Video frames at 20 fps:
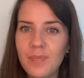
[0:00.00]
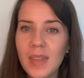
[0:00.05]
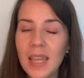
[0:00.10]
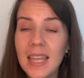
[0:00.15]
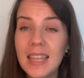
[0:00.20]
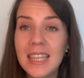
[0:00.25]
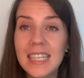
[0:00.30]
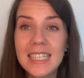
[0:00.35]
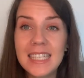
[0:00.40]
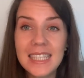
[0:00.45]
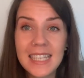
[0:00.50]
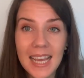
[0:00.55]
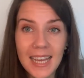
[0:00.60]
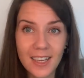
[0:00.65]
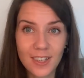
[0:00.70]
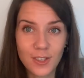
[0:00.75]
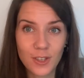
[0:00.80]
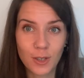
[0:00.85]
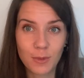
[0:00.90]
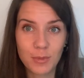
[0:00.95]
The
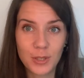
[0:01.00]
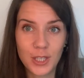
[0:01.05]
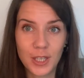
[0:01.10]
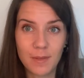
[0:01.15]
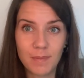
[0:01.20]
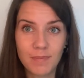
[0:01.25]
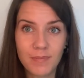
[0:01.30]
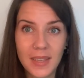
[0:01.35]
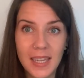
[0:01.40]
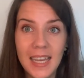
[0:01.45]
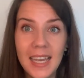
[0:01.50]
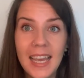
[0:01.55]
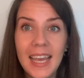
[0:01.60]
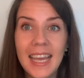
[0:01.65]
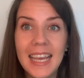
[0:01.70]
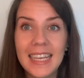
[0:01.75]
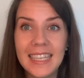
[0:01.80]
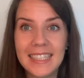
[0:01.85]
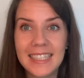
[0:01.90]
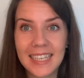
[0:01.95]
second option
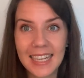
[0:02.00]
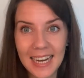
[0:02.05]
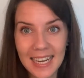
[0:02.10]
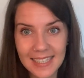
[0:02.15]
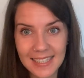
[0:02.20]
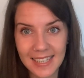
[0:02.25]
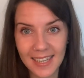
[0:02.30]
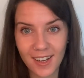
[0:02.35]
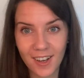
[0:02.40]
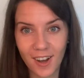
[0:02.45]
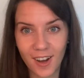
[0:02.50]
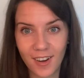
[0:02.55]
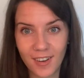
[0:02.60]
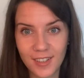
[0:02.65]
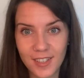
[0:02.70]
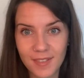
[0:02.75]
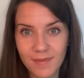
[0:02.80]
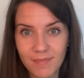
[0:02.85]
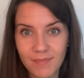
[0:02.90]
is the classic card.